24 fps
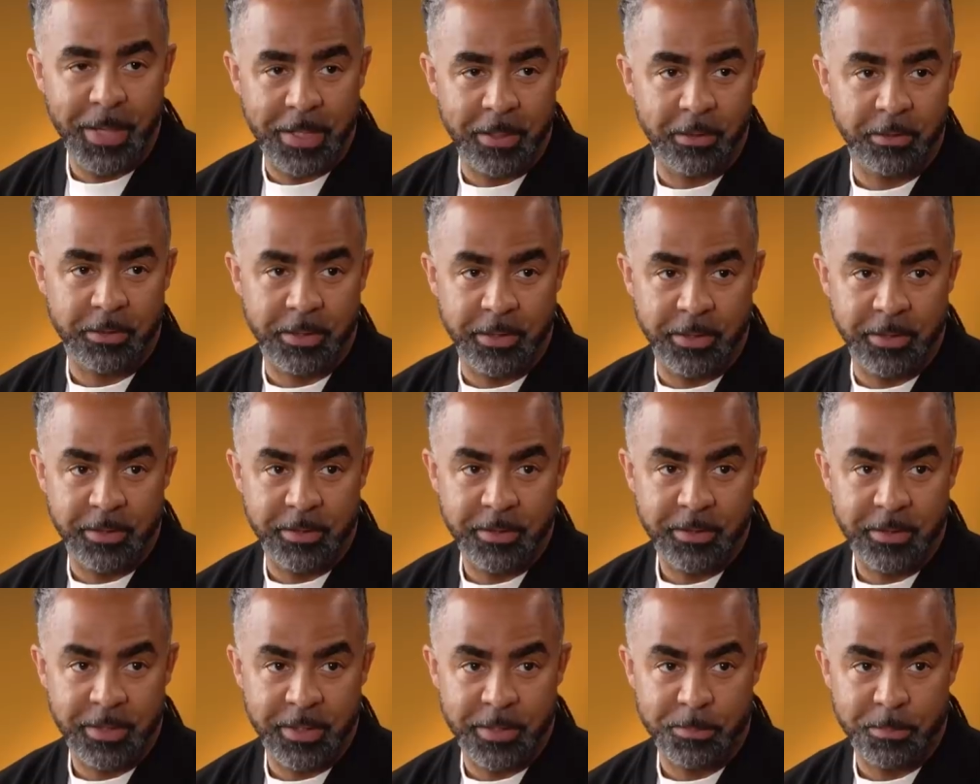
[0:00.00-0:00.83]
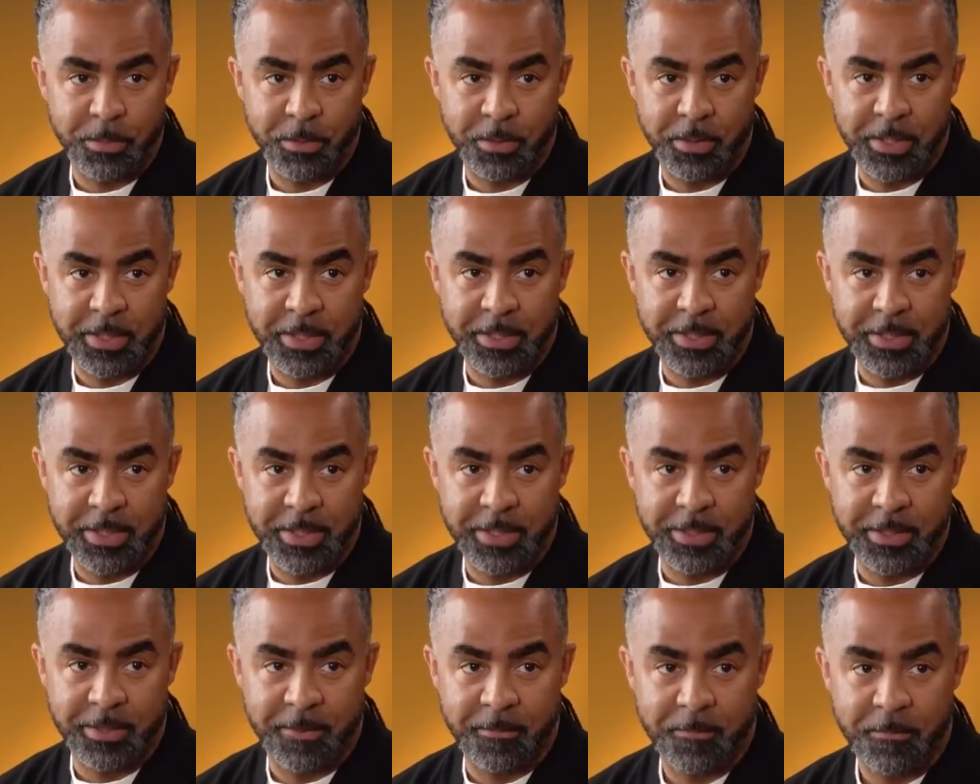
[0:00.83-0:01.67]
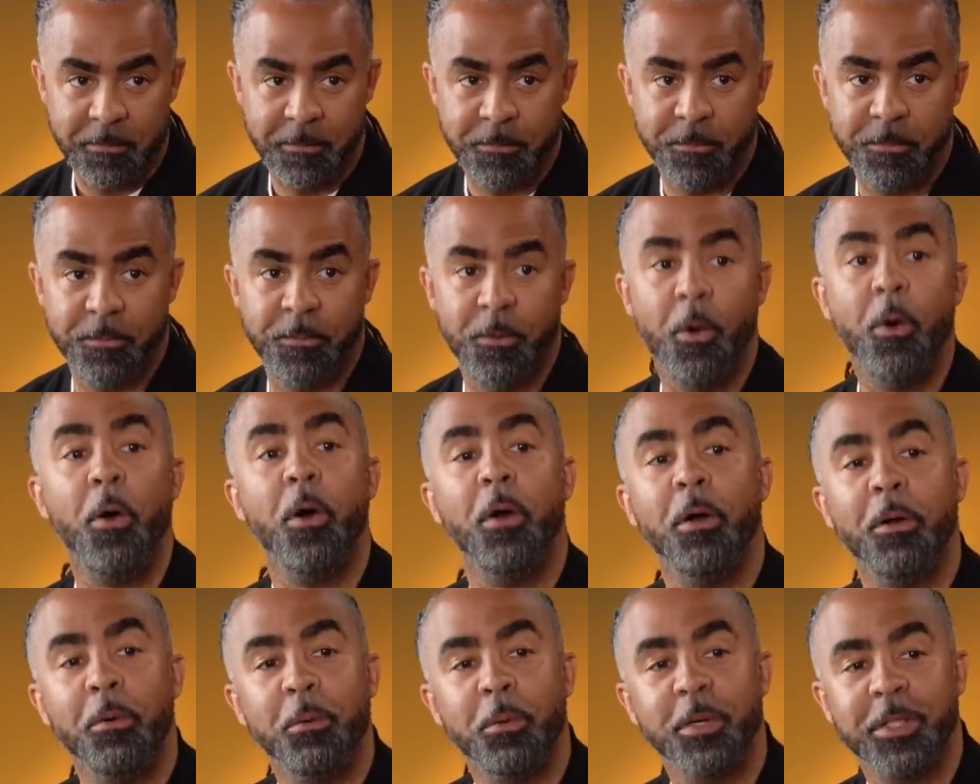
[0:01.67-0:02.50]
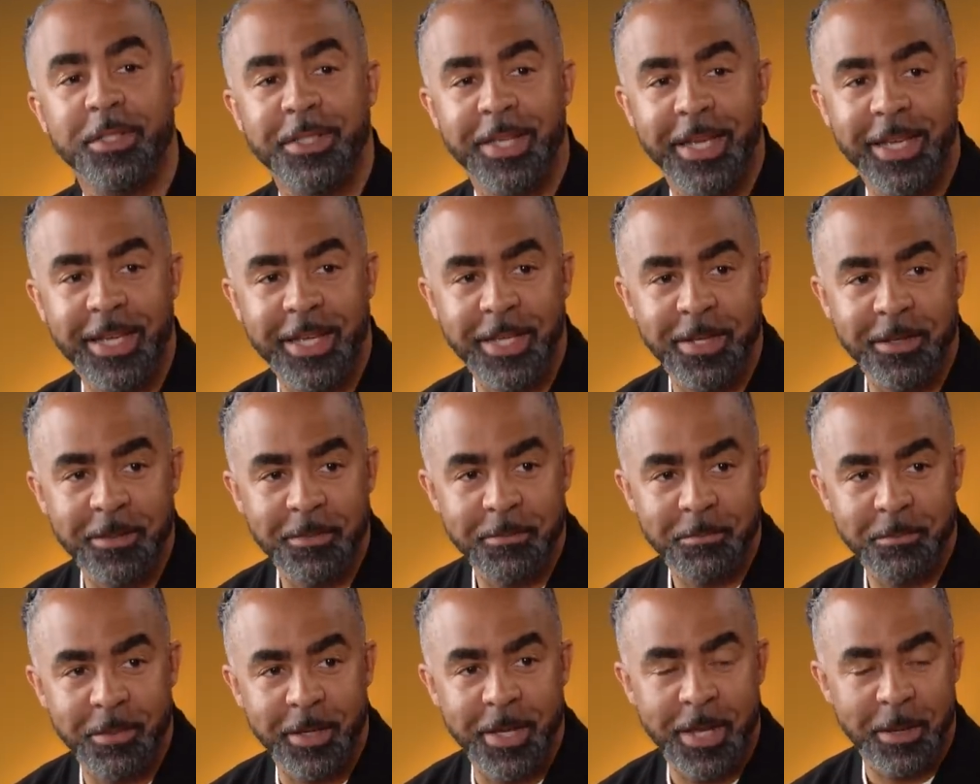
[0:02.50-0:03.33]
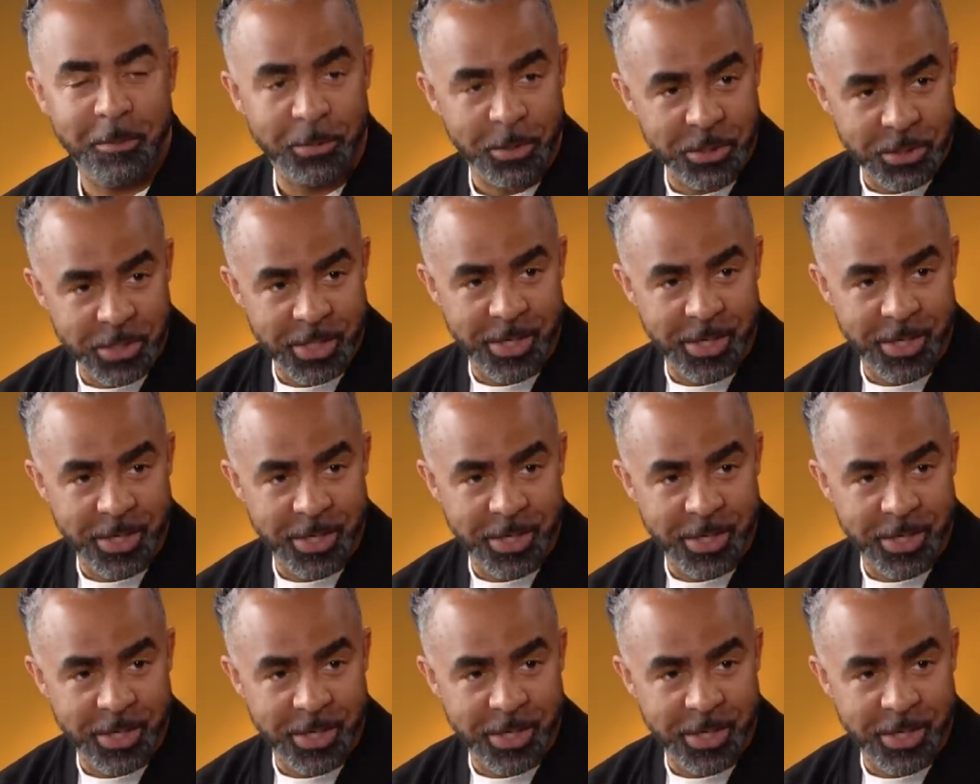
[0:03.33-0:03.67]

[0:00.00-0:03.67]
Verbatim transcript: penalties this Bundesliga season. Four were taken by Emre